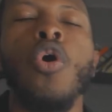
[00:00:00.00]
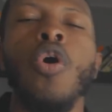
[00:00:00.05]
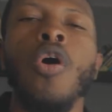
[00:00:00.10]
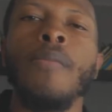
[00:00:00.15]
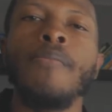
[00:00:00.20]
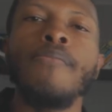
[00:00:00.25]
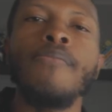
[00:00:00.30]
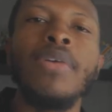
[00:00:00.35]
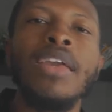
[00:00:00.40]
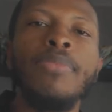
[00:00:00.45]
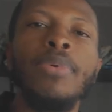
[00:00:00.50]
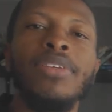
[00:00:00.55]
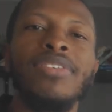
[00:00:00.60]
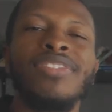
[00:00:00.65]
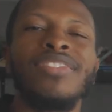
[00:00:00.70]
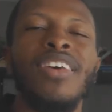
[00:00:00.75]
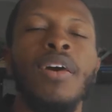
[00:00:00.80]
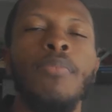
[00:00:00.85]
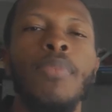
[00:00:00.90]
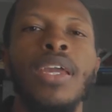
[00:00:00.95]
or maybe
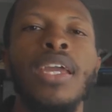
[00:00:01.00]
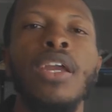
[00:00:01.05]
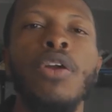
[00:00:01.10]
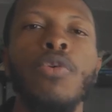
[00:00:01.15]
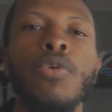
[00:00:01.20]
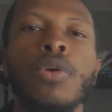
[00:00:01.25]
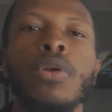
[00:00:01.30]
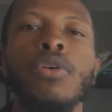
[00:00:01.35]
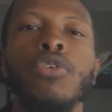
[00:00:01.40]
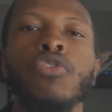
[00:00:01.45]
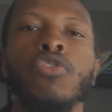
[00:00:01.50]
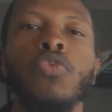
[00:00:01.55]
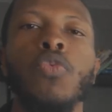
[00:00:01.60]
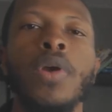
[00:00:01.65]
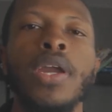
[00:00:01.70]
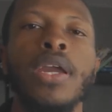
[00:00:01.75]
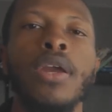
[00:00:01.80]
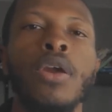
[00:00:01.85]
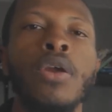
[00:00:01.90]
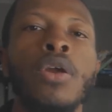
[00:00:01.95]
some areas
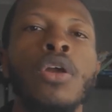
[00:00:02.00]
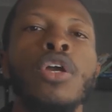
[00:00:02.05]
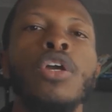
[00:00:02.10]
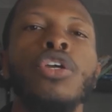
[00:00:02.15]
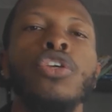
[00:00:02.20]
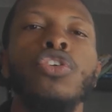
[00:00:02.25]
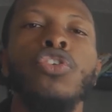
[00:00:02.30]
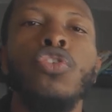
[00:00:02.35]
where